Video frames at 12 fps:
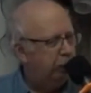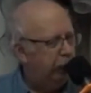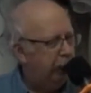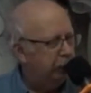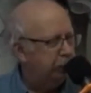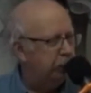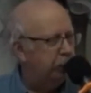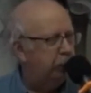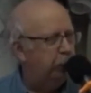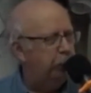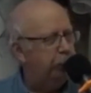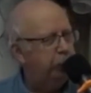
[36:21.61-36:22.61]
Ask the
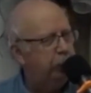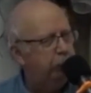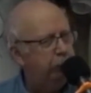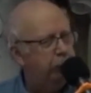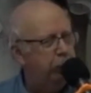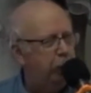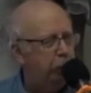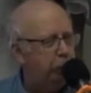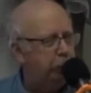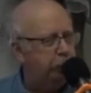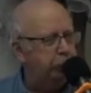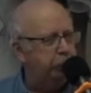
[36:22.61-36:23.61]
Lord to give you an
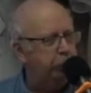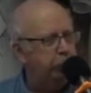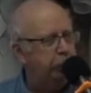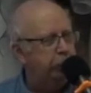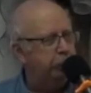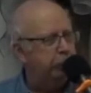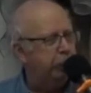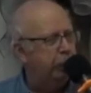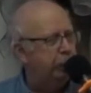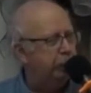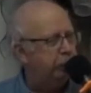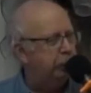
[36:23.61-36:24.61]
opportunity to
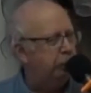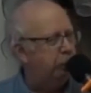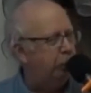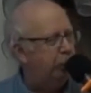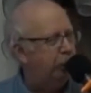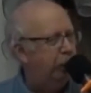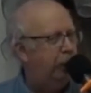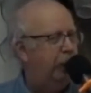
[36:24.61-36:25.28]
say to someone,